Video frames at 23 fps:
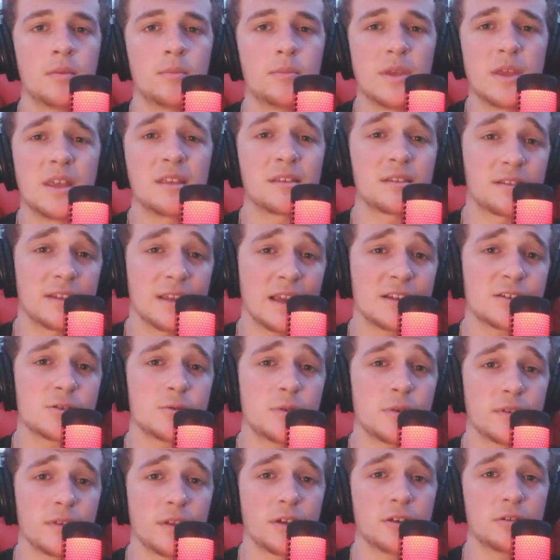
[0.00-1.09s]
Being
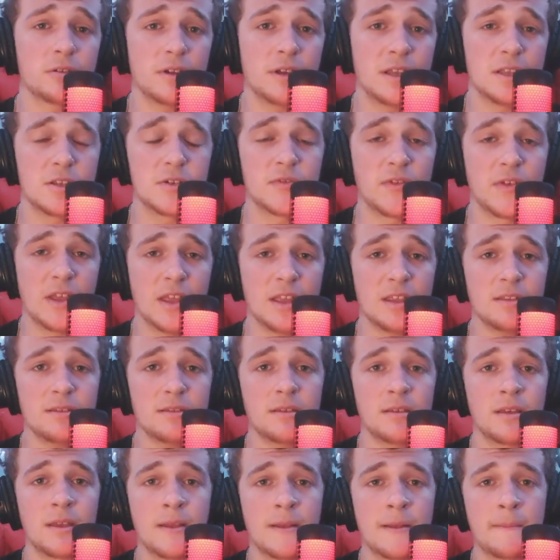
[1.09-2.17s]
sexual with underage fans?